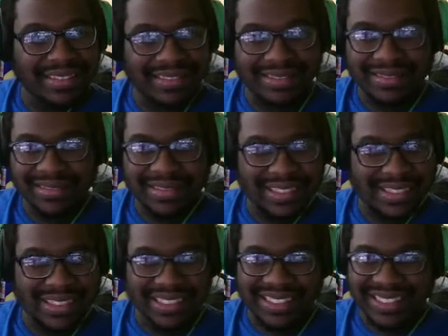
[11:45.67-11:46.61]

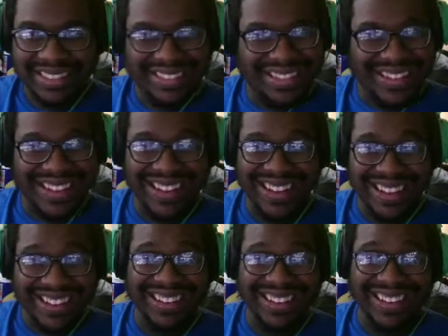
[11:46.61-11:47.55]
Susan all
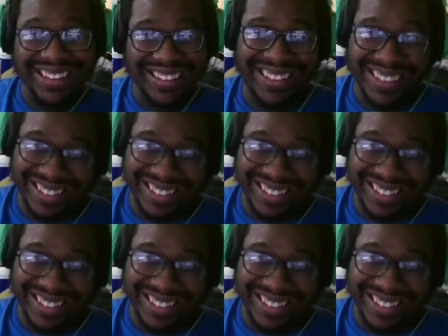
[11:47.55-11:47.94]
over this